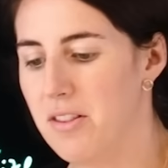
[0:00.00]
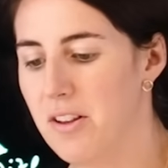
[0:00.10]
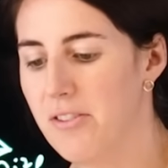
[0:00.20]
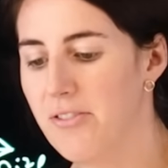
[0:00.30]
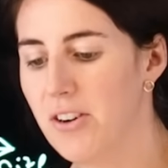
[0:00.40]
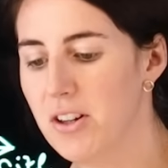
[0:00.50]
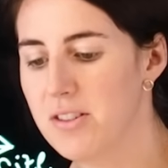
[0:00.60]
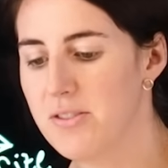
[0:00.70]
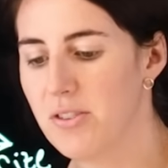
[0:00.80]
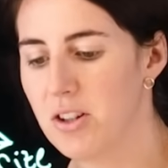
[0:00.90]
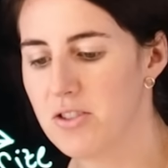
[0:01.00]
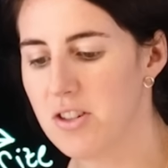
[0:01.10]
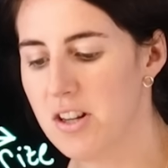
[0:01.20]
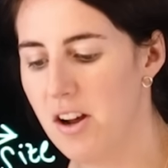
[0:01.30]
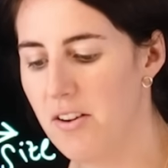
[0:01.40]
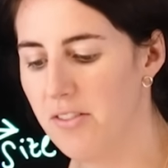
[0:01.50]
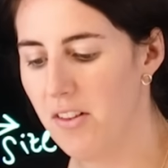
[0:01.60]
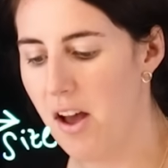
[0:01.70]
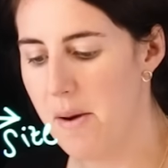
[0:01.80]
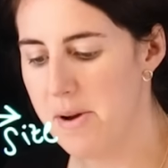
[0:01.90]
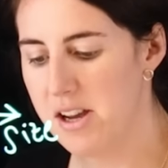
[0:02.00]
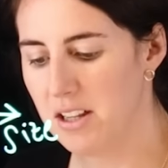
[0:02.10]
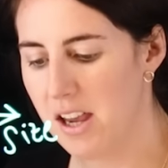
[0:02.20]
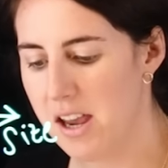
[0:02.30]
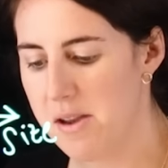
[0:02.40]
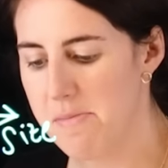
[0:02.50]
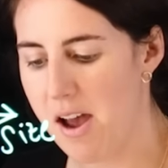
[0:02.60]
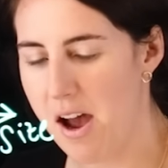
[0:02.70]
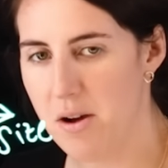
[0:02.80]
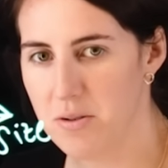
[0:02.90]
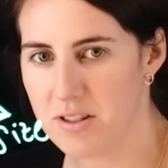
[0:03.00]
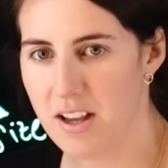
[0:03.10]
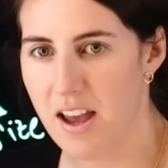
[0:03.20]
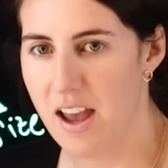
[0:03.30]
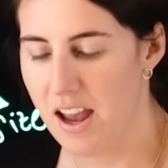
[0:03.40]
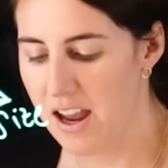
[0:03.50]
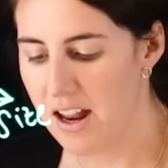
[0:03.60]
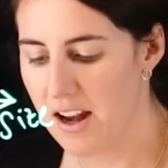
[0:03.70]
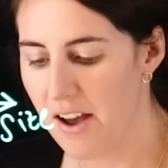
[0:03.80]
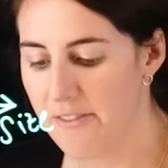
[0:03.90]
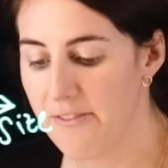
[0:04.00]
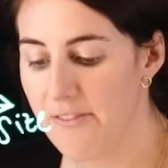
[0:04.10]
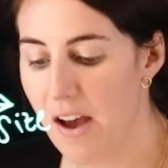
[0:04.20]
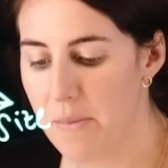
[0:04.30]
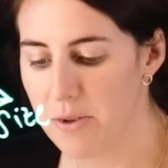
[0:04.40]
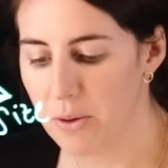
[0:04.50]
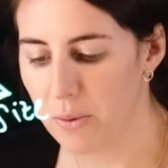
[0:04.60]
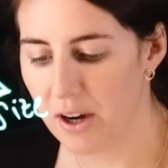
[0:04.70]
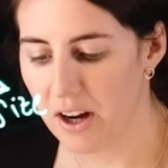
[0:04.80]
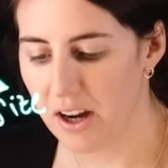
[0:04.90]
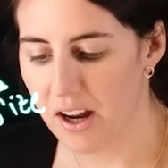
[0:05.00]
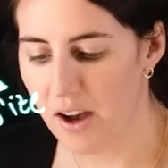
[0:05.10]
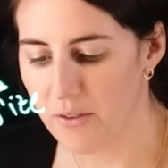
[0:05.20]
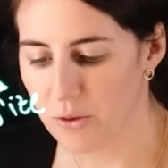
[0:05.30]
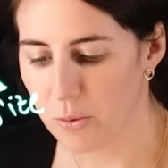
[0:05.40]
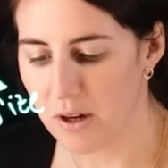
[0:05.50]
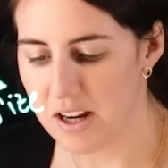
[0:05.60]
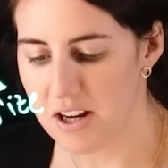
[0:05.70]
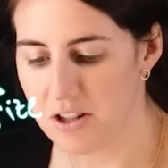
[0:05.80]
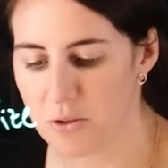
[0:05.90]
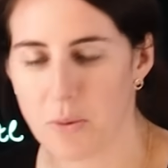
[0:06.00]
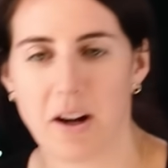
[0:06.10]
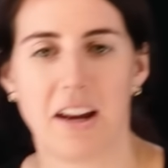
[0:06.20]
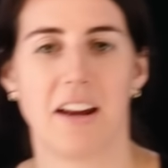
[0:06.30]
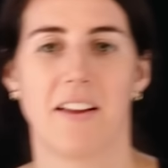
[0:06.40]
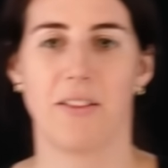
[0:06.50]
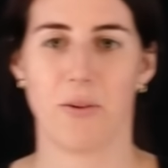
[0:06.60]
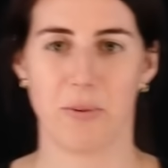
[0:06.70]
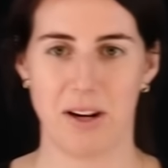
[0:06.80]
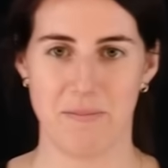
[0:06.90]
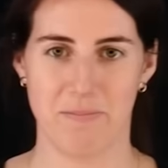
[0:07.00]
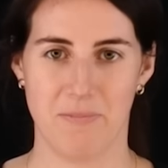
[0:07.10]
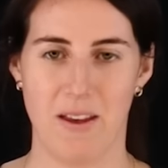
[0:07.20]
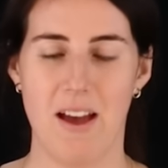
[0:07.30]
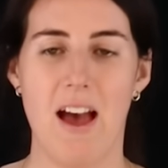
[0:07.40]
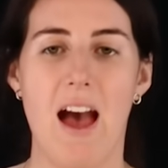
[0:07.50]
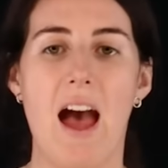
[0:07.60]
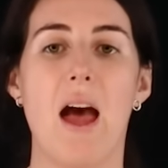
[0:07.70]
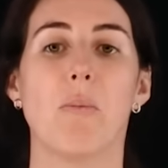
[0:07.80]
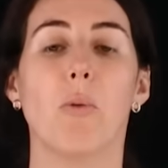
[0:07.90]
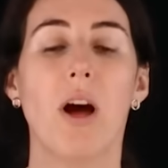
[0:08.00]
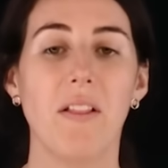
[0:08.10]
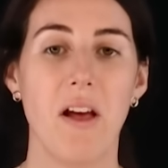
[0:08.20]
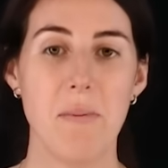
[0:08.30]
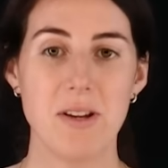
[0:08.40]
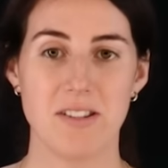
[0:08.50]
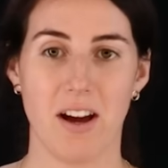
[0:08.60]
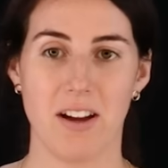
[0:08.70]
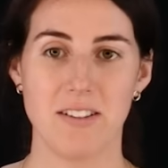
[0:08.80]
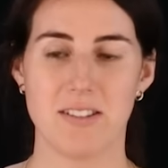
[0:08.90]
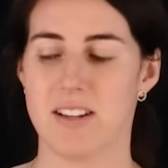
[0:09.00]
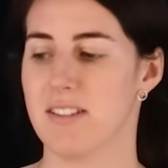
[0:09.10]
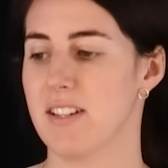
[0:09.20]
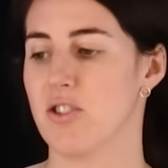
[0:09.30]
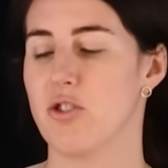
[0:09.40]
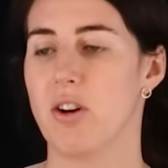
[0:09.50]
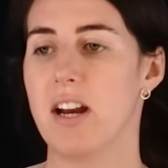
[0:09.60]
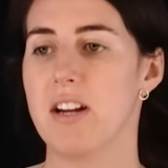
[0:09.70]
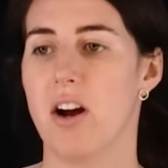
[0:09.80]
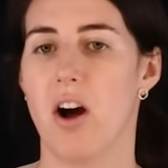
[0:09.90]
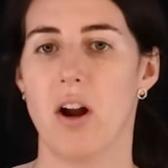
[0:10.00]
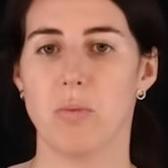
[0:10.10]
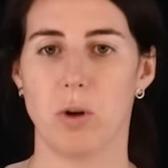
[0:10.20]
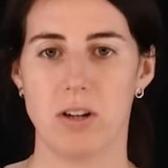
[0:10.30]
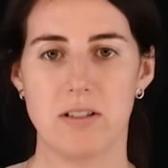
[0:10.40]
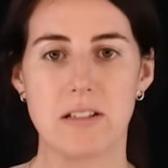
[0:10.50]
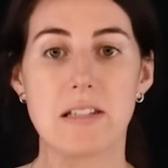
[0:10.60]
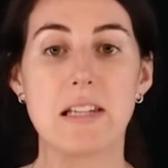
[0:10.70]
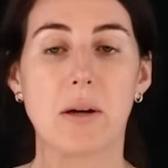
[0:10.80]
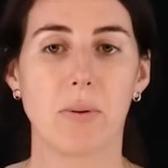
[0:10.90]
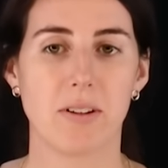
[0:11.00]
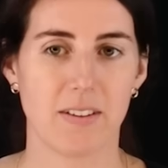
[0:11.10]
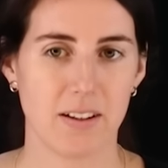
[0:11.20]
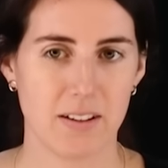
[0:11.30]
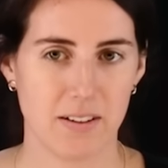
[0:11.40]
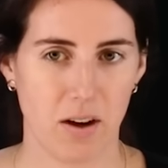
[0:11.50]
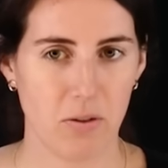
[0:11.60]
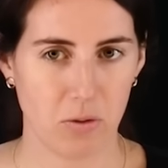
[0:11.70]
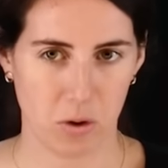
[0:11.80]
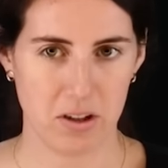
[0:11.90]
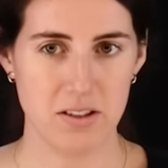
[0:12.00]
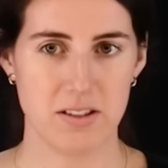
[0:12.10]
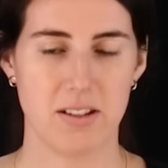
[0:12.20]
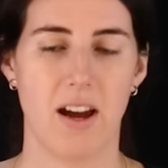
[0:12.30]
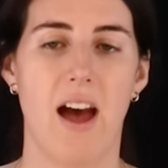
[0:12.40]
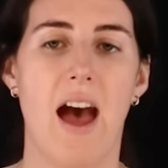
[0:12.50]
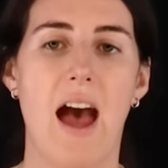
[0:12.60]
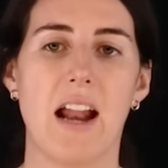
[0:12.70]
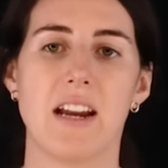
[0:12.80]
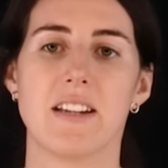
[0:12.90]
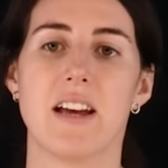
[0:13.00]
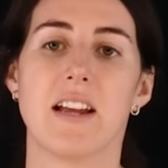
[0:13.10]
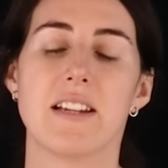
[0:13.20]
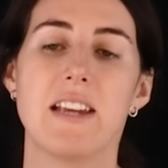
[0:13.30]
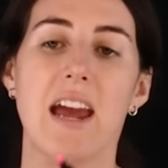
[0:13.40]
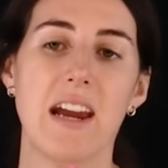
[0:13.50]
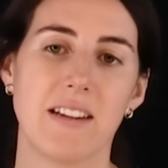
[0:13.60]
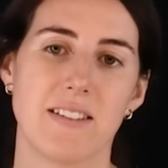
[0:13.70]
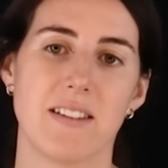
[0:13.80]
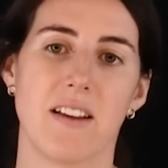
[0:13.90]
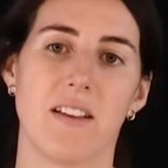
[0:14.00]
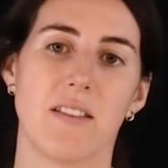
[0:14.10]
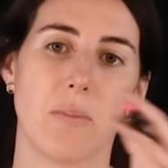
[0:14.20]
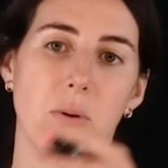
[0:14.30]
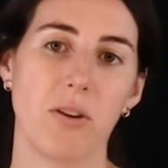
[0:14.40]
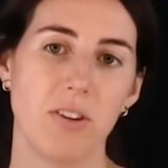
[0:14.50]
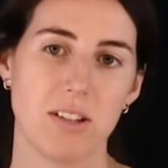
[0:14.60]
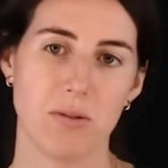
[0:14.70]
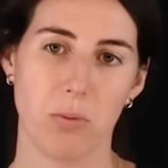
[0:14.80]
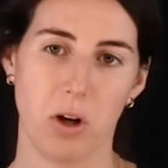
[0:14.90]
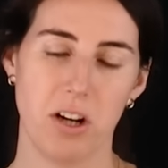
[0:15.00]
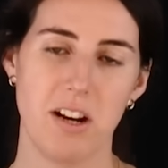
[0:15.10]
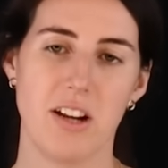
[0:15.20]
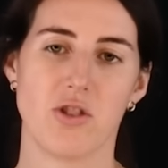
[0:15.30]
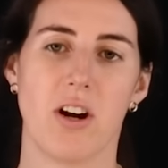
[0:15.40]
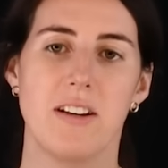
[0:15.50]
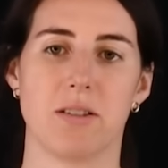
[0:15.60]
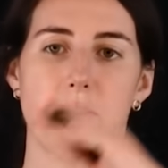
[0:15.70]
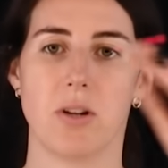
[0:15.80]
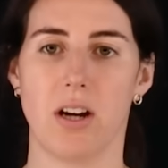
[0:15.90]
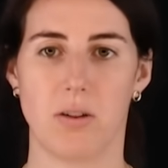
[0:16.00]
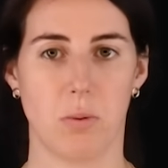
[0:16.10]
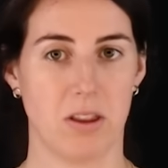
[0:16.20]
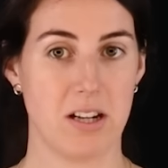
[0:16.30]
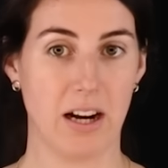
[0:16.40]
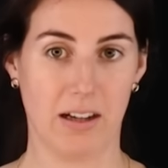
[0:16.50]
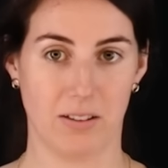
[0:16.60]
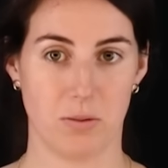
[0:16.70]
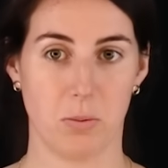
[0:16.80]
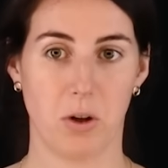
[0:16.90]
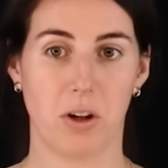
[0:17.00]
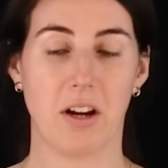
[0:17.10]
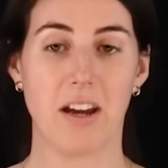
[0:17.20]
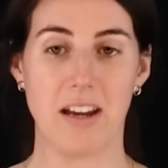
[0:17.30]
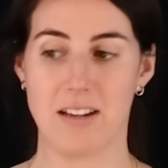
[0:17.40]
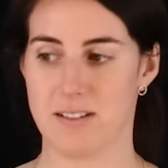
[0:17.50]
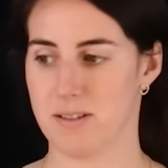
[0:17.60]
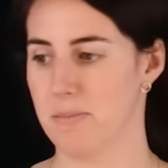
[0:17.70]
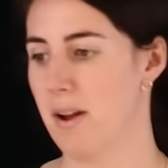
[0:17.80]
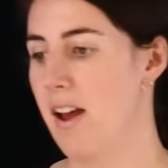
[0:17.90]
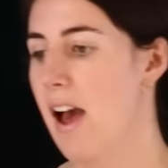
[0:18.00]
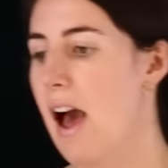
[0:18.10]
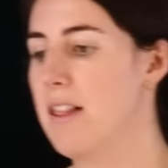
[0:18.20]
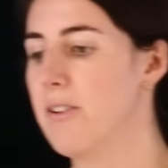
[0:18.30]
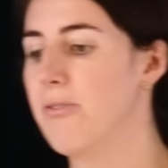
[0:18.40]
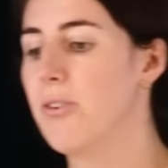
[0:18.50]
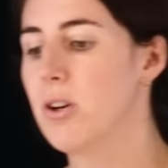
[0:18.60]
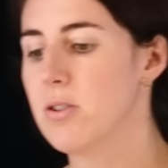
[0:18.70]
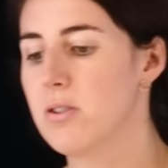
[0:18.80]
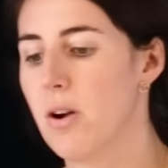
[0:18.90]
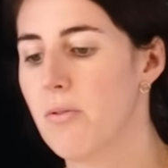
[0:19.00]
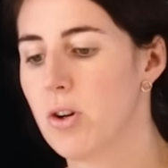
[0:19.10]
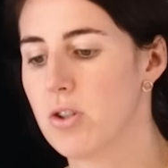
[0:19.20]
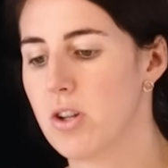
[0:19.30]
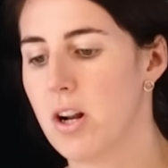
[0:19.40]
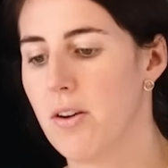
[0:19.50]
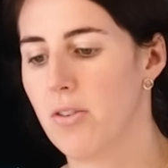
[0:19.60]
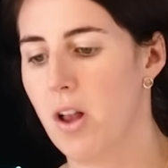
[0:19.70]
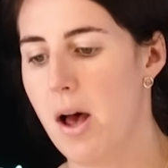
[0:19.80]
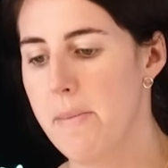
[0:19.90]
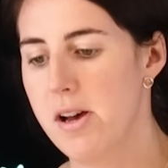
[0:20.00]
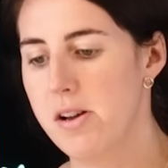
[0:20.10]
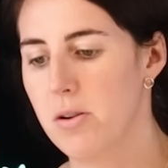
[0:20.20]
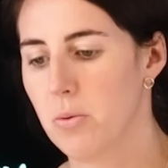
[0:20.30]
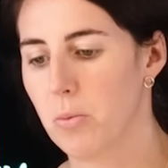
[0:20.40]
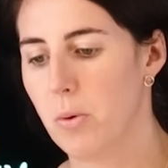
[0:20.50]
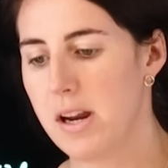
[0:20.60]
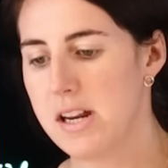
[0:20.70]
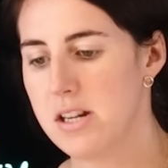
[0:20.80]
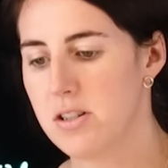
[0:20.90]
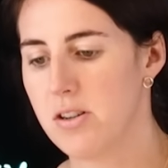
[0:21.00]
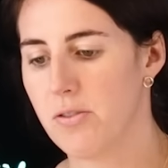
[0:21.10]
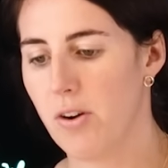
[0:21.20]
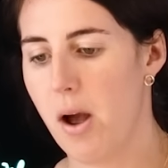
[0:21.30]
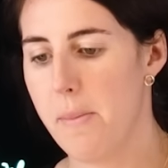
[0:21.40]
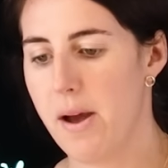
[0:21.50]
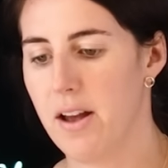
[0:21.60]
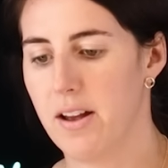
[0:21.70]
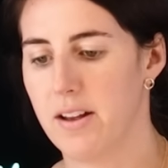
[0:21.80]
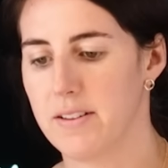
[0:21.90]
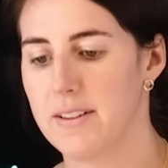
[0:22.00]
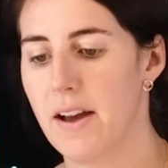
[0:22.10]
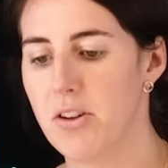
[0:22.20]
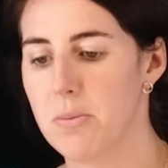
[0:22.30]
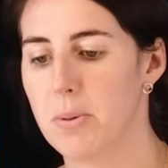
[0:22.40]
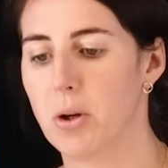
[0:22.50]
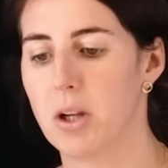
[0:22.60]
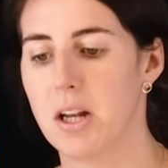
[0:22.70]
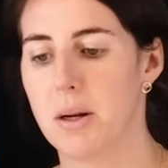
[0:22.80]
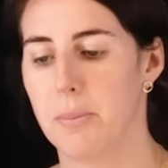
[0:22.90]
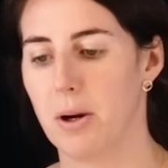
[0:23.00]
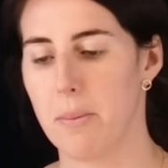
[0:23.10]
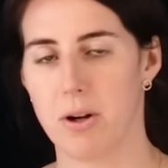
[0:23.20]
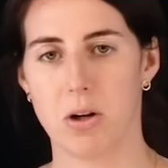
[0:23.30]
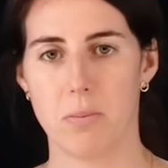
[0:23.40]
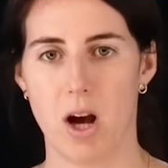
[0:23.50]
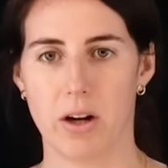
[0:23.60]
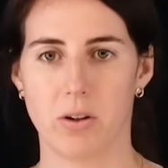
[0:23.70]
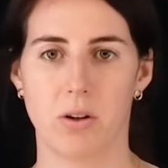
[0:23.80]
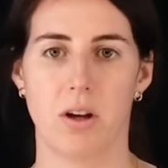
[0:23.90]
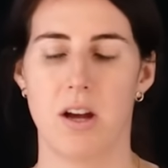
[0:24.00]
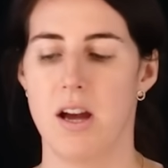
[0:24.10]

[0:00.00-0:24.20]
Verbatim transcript: the first version of Llama came out in February of 2023. And what llama does is it's trained on words and sequences of words, and it takes the previous word and tries to predict what the next word is. And the first version of llama ranged from 7 billion parameter model